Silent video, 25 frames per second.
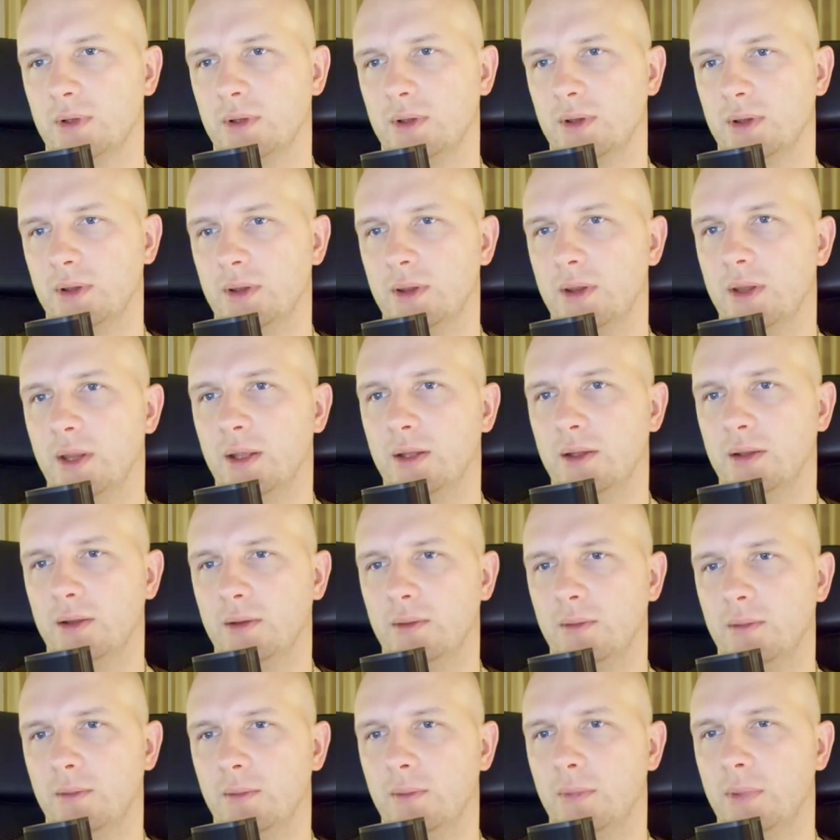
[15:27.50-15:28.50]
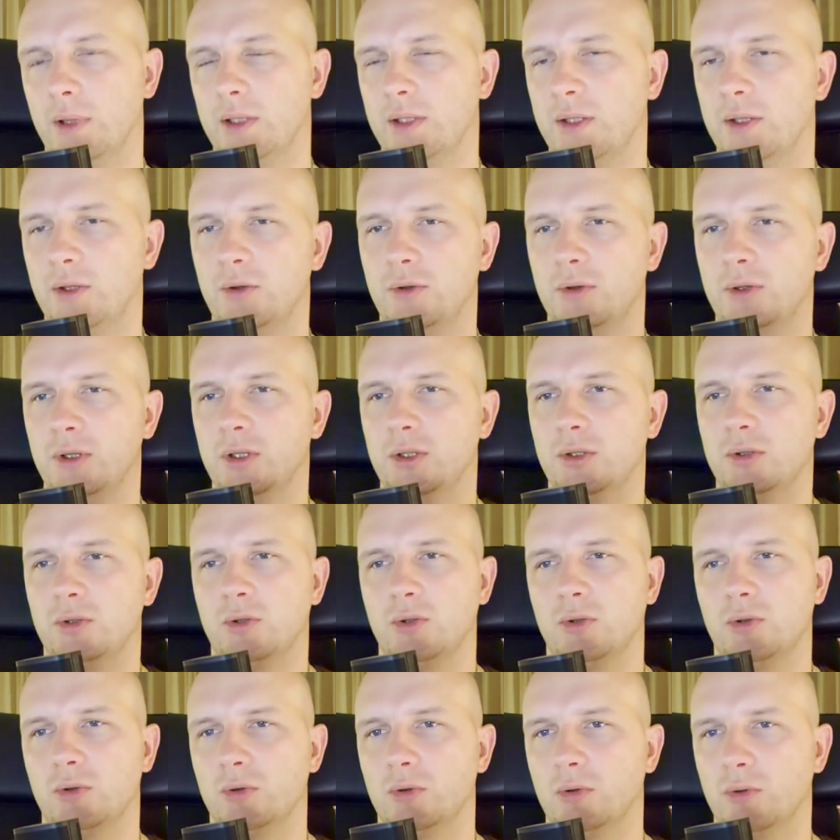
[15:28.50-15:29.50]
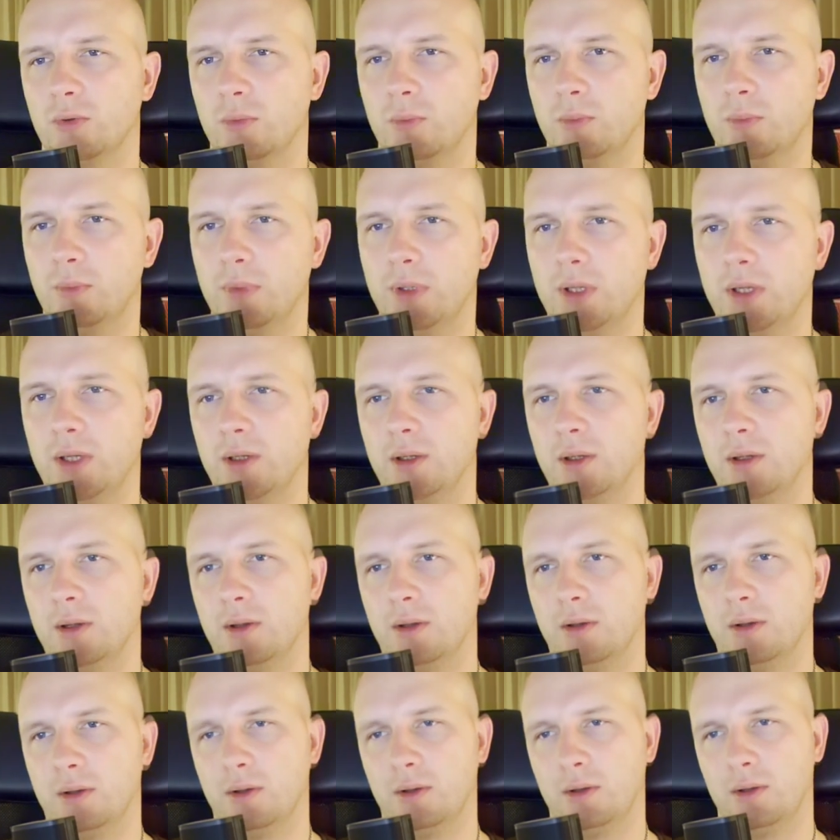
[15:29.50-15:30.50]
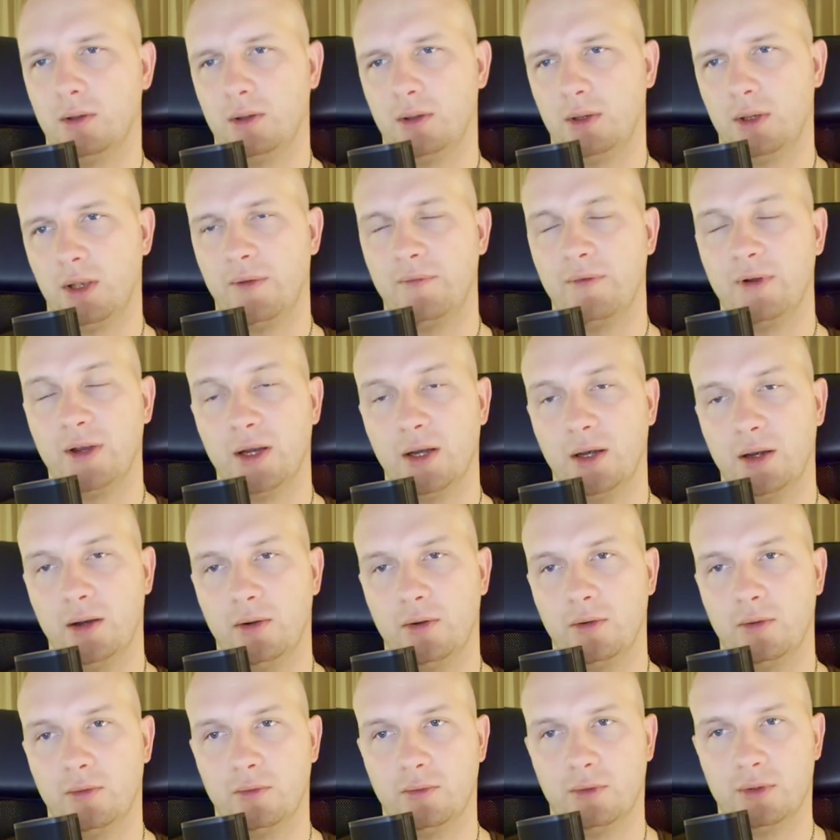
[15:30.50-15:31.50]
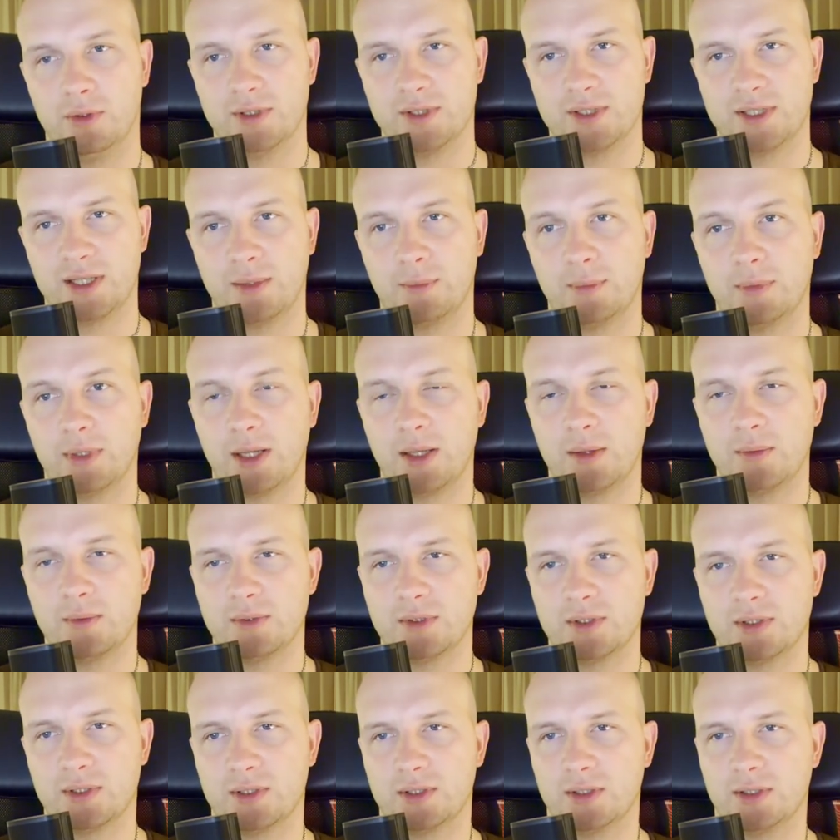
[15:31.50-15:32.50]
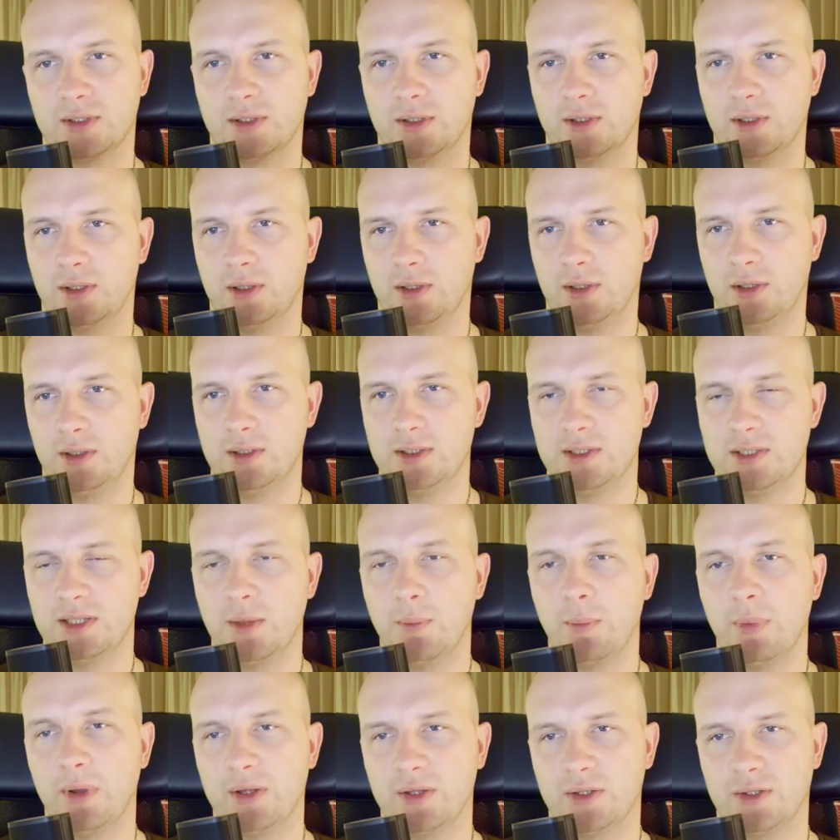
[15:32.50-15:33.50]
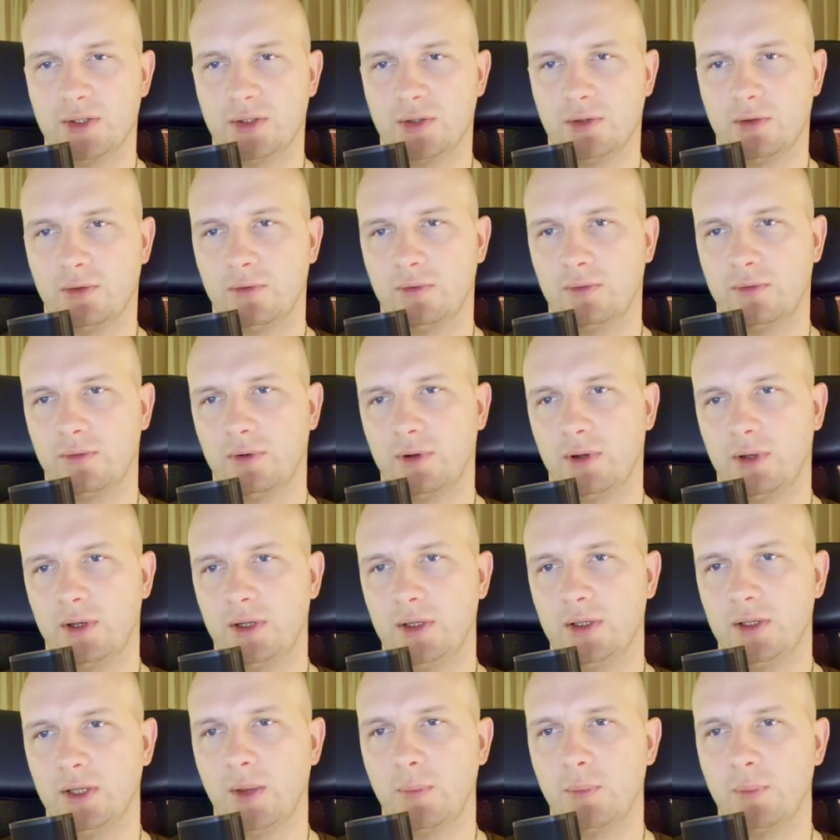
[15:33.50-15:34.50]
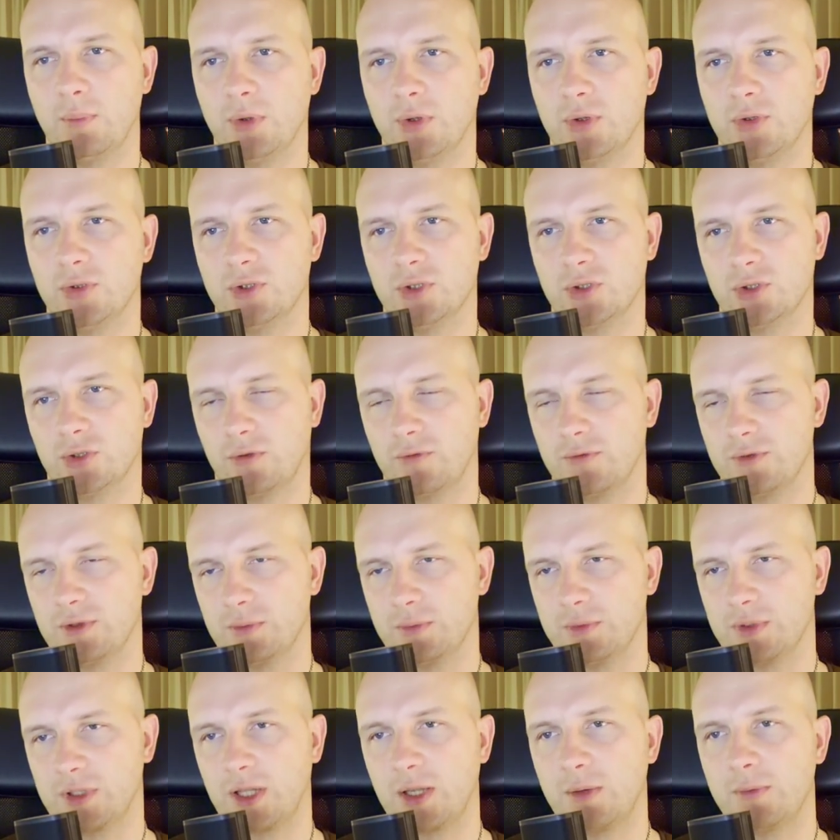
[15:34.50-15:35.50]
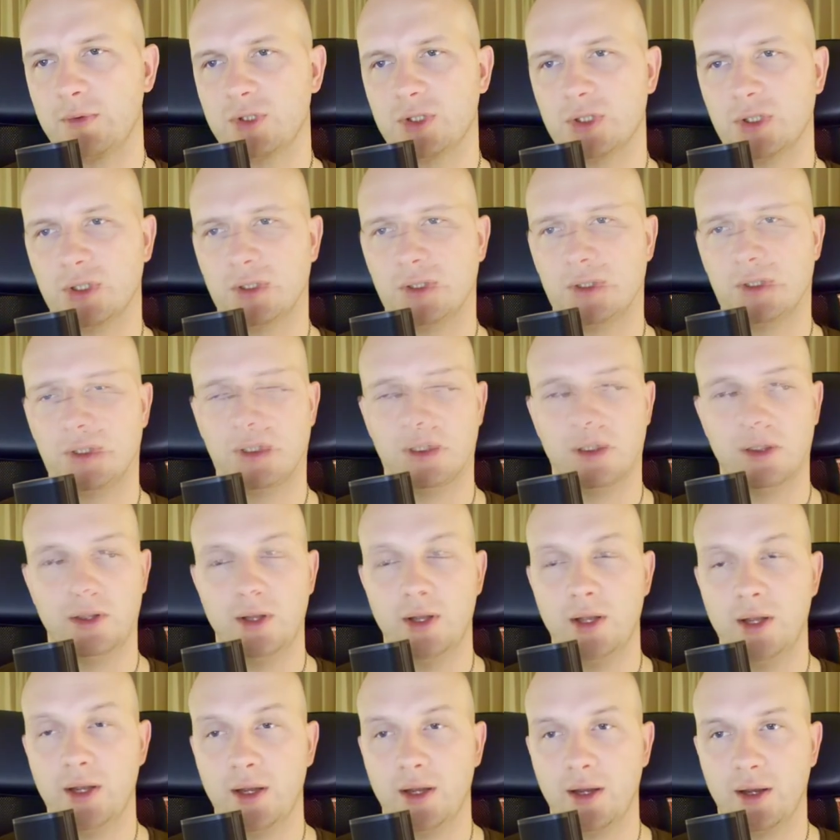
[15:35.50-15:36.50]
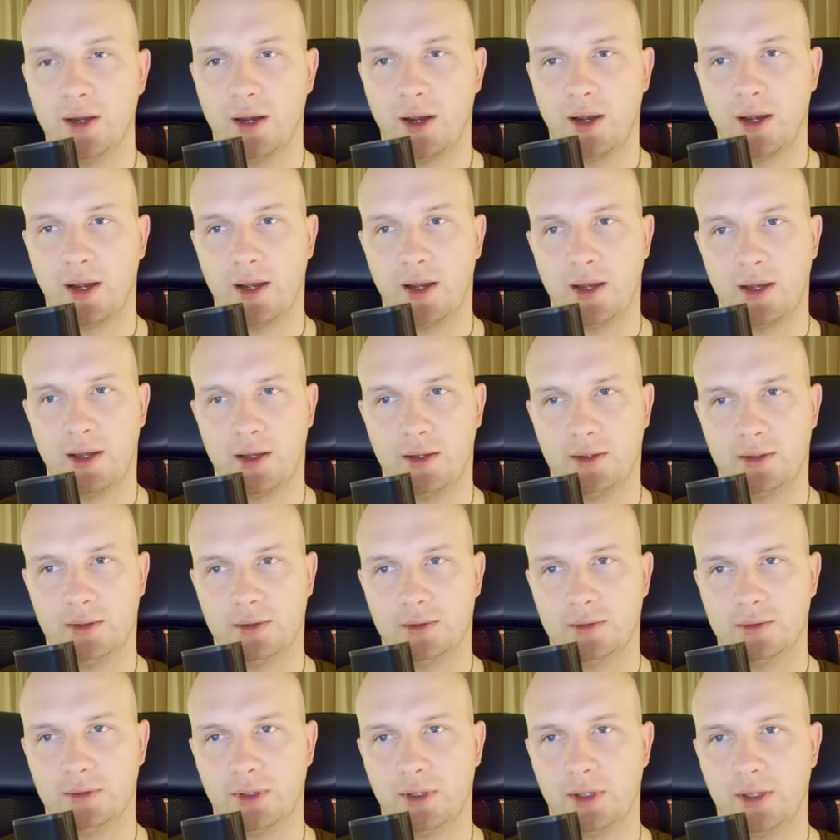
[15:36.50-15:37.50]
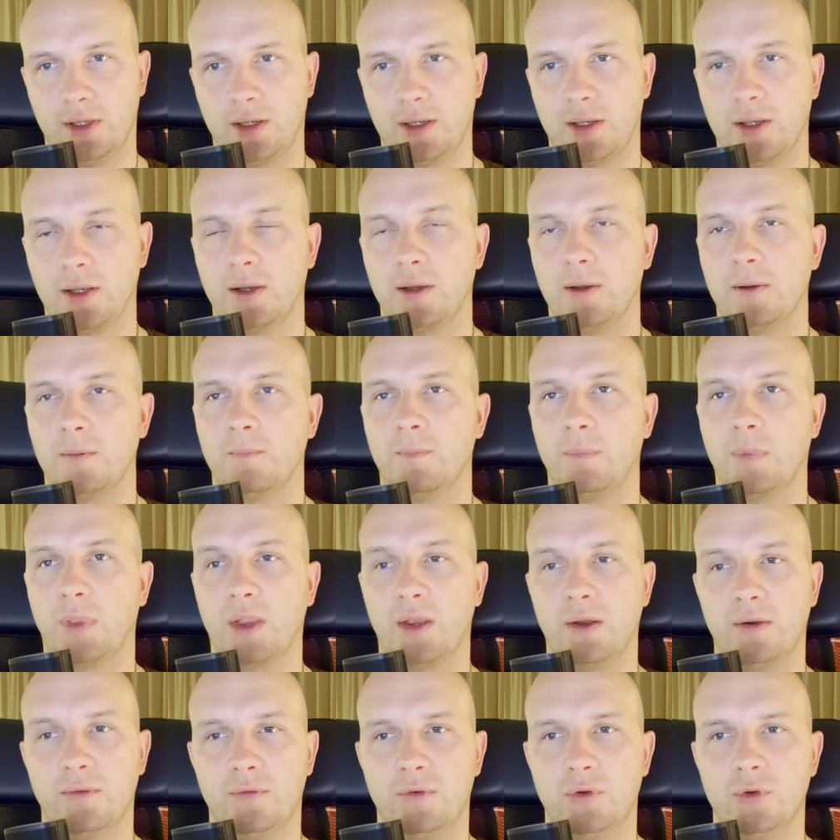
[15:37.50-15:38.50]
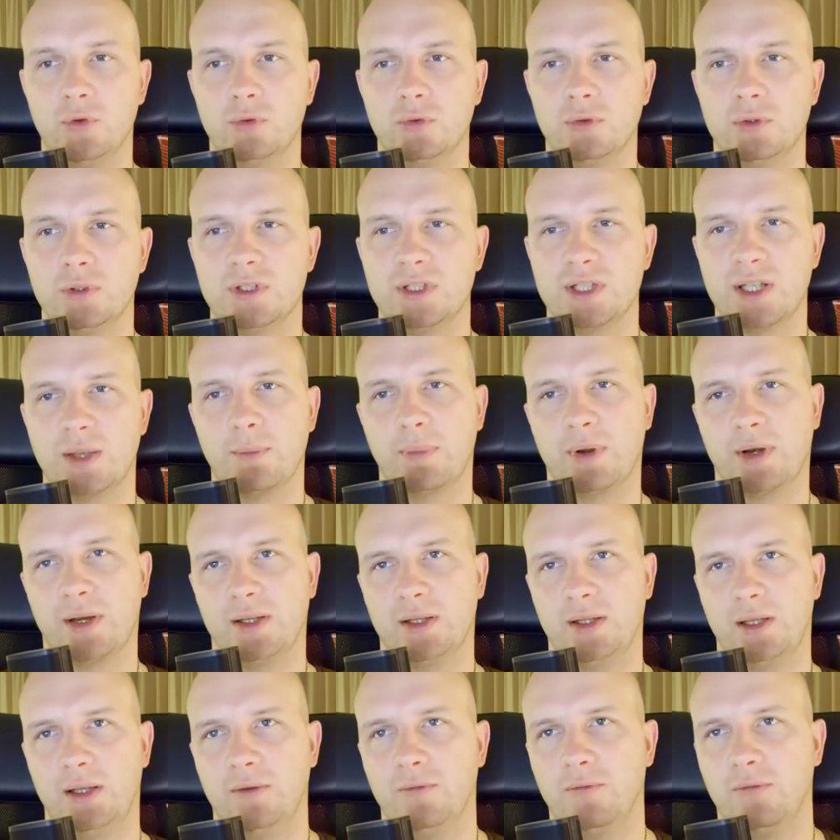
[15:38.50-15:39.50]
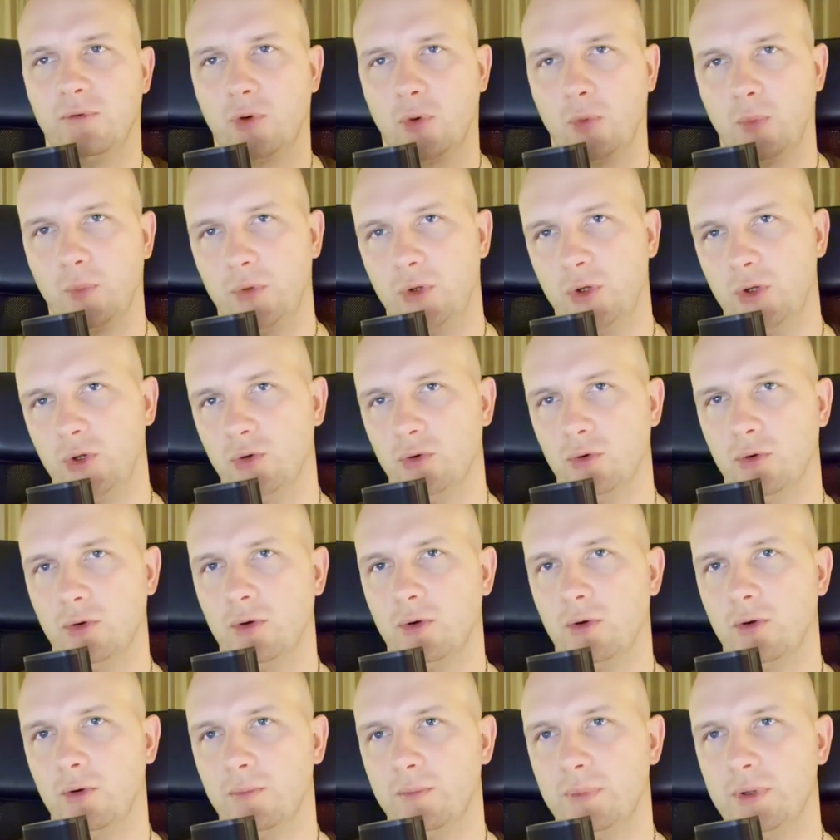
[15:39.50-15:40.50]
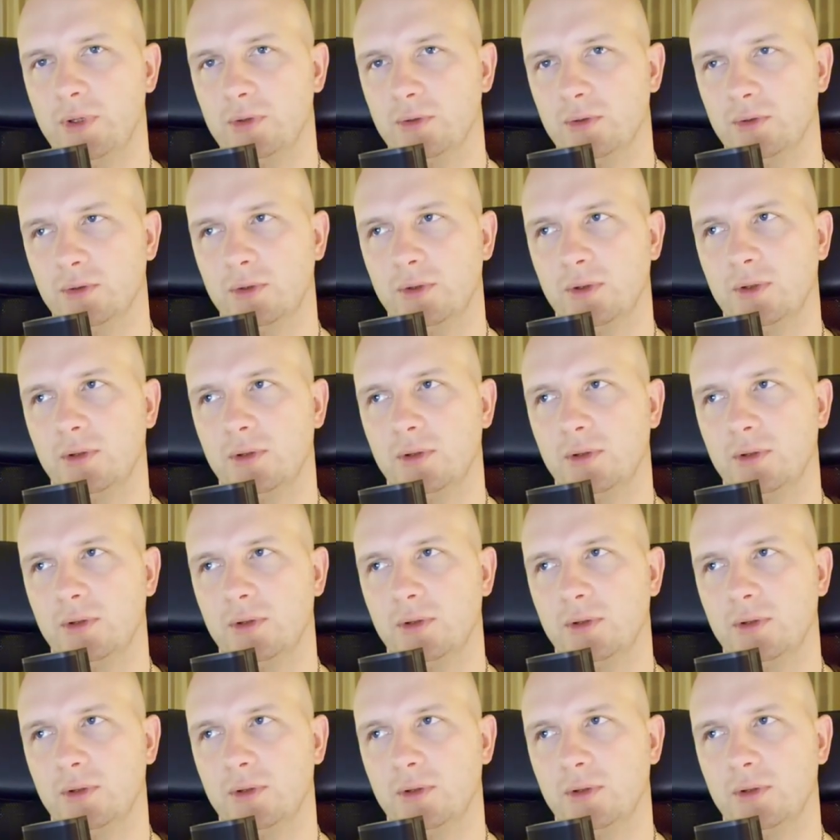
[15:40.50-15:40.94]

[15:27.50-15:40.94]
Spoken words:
done. But you need to be aware what sometimes it depends of in-app purchase of subscriptions. They are like reviewed separately from your build.